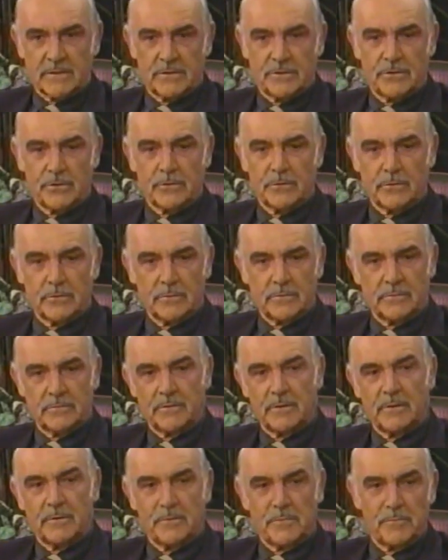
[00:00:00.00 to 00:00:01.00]
to
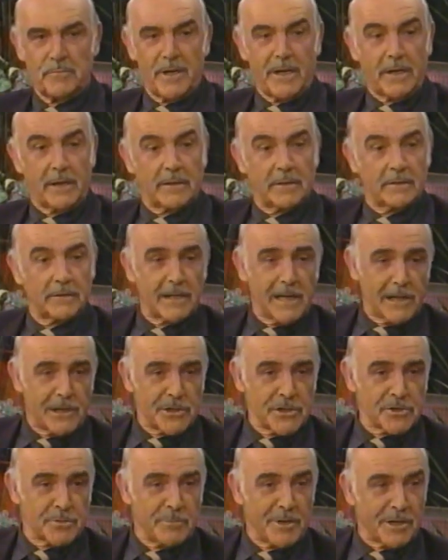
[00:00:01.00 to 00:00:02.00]
make
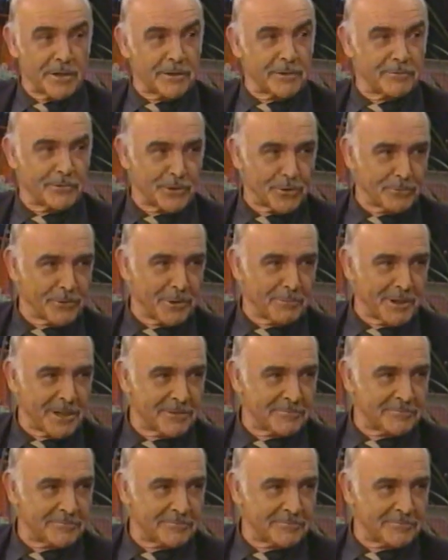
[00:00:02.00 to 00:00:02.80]
ends meet, if you know what I mean.